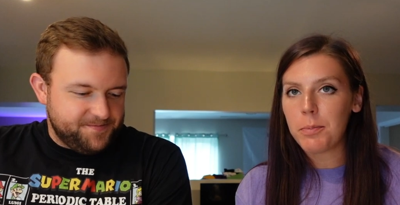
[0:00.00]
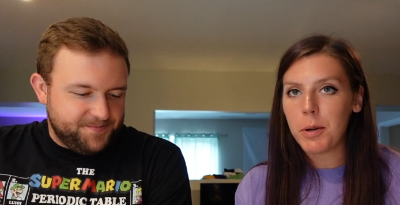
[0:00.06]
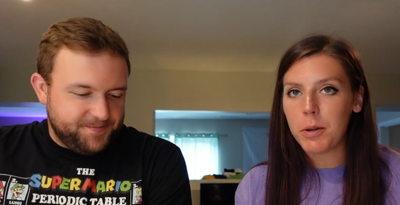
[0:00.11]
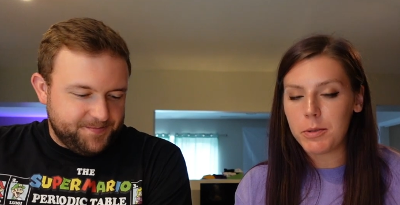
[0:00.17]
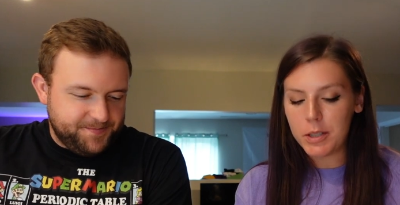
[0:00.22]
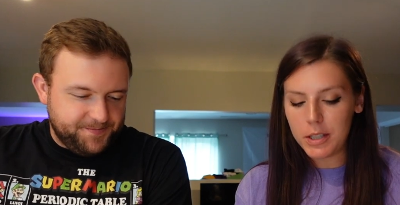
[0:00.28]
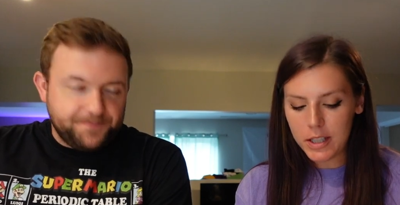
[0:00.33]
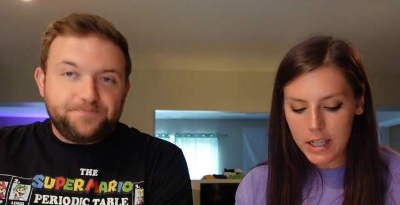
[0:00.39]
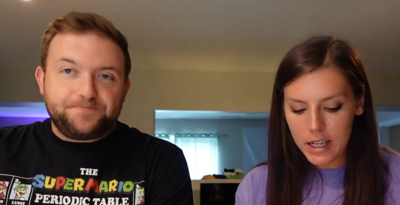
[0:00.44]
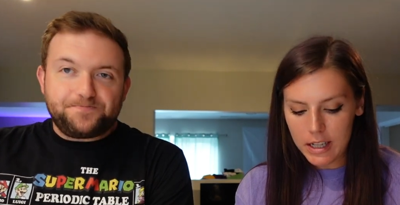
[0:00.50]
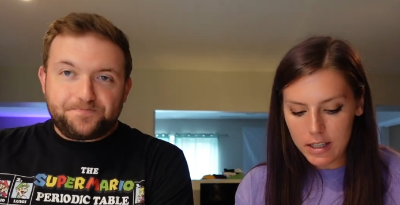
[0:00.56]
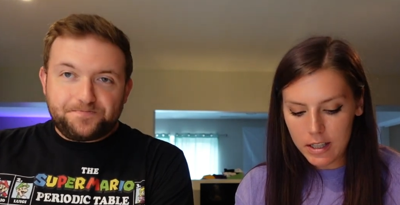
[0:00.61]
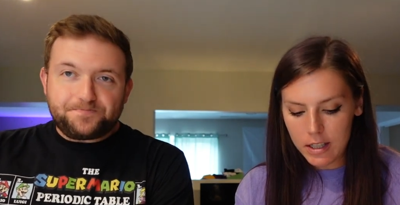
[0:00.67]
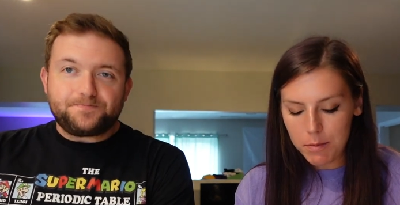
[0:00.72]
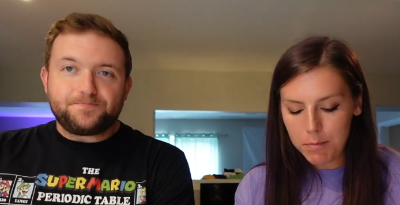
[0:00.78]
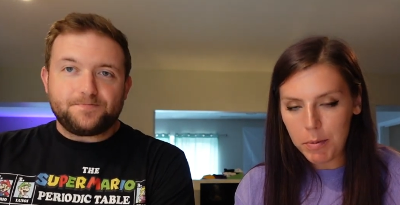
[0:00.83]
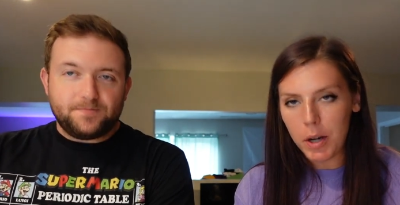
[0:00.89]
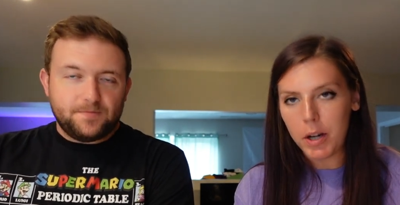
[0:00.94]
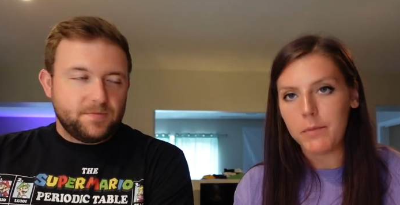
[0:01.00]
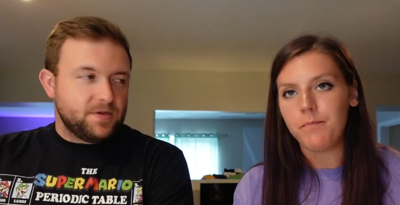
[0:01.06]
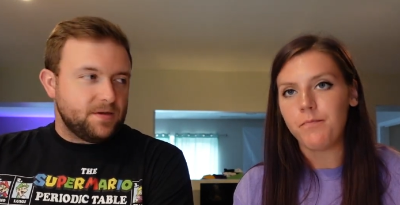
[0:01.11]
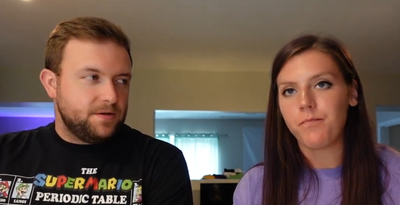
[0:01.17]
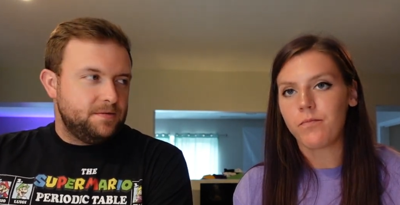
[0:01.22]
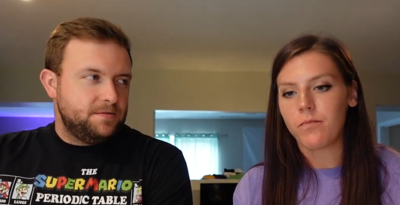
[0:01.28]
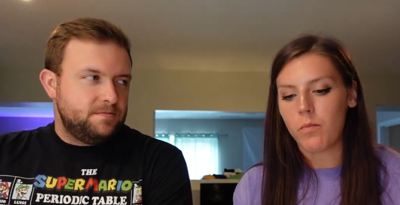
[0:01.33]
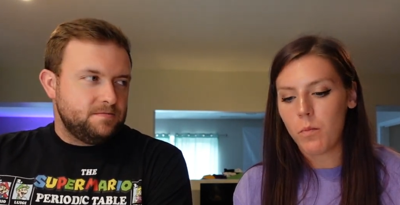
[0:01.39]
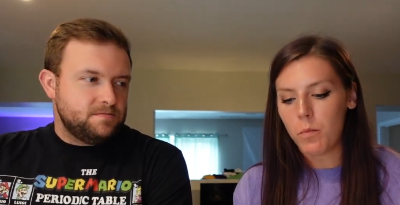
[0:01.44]
Speaker 1: protein taste,
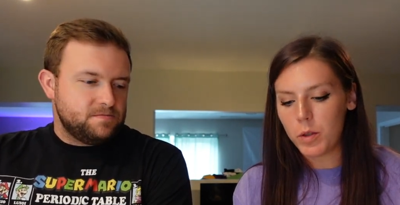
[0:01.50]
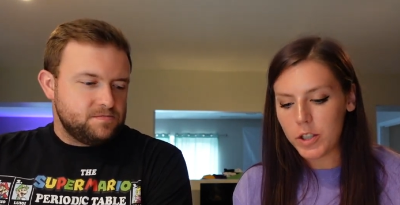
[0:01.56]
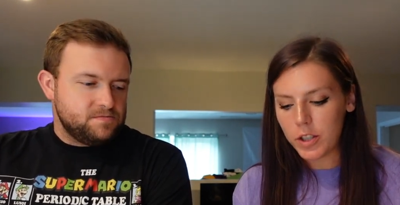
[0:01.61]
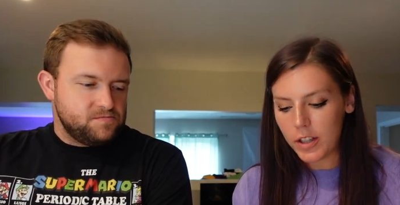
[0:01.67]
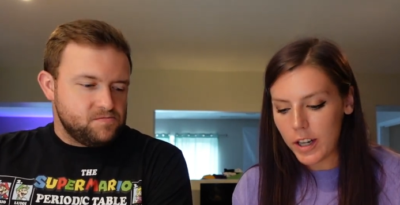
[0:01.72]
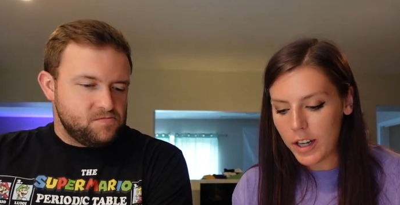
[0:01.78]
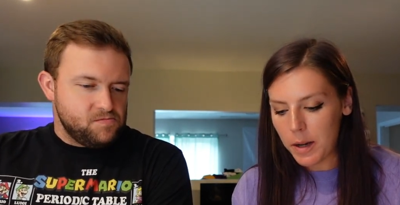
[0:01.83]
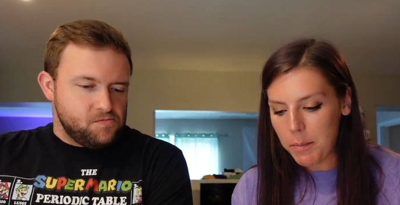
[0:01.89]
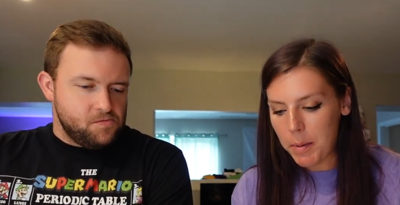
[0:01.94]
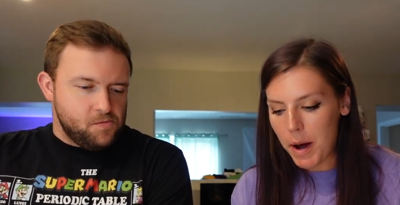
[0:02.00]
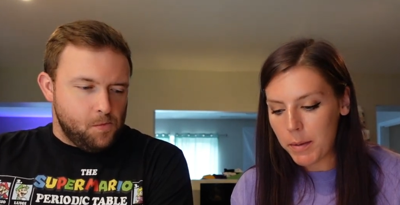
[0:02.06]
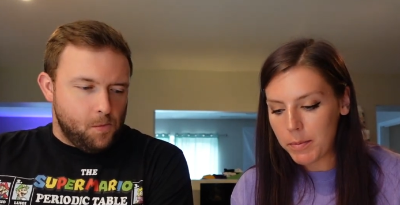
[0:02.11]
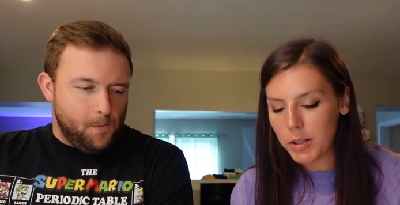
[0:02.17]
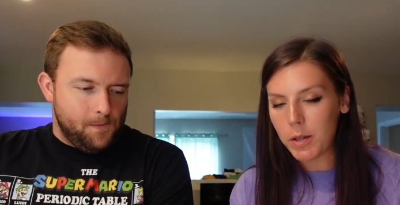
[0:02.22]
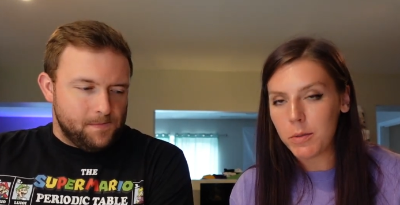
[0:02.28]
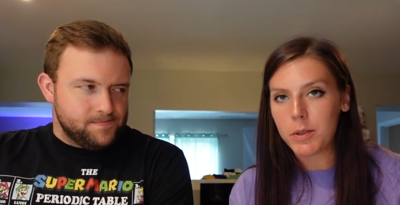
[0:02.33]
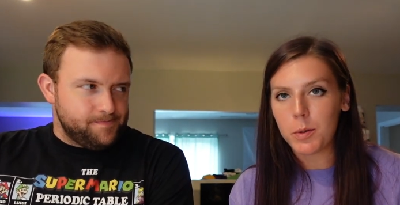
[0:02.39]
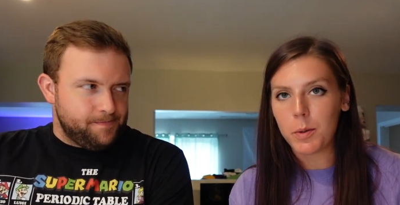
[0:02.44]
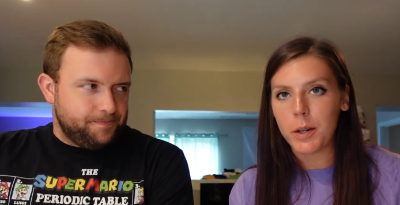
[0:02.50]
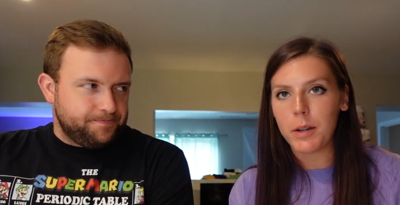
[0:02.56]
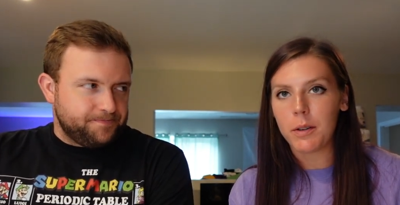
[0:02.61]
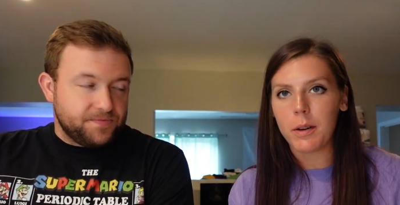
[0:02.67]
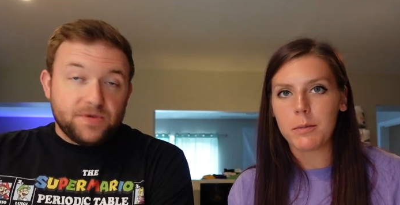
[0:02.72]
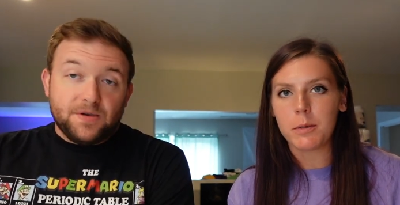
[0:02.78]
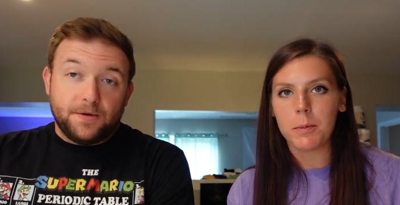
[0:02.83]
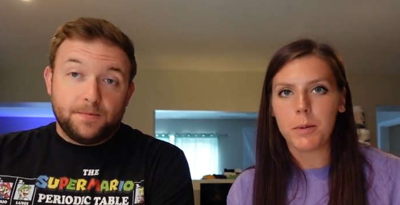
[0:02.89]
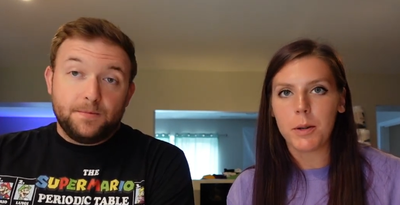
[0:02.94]
but when you're getting a pop tart with 20
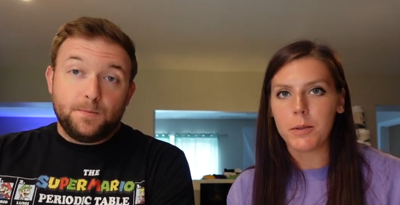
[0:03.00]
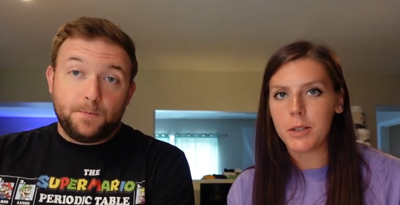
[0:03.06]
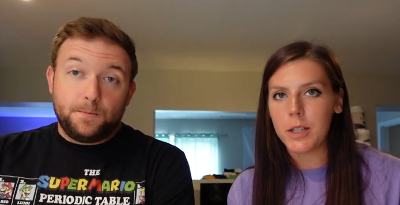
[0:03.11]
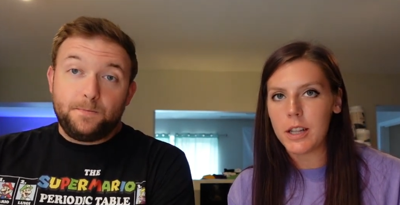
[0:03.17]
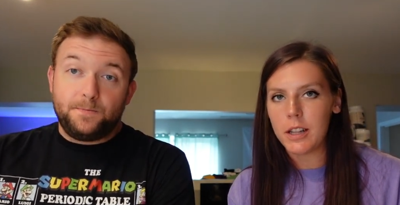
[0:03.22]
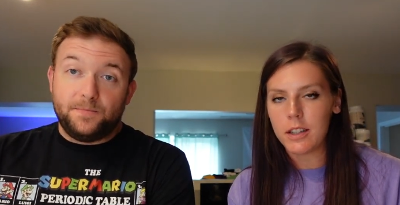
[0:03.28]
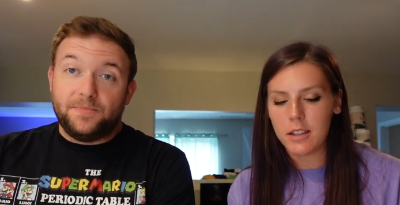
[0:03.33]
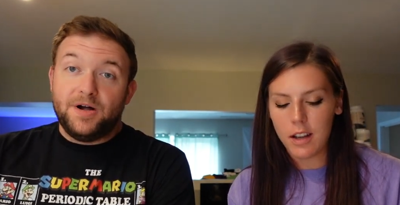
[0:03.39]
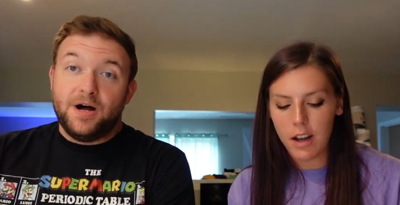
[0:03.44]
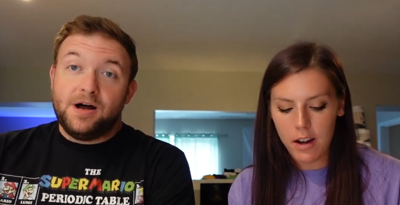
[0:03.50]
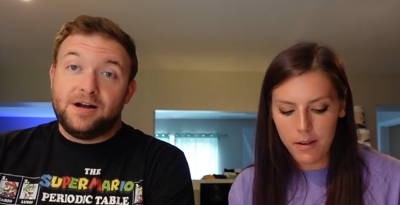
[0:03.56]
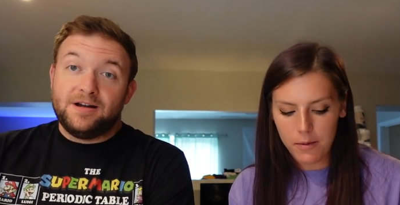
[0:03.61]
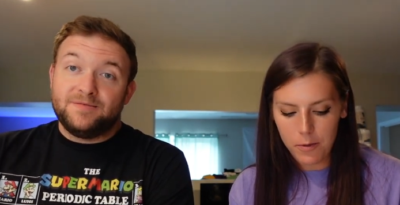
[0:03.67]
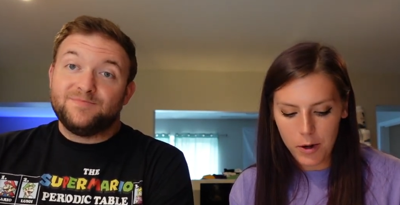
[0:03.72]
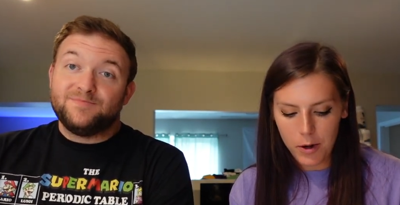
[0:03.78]
grams of protein, that's kind of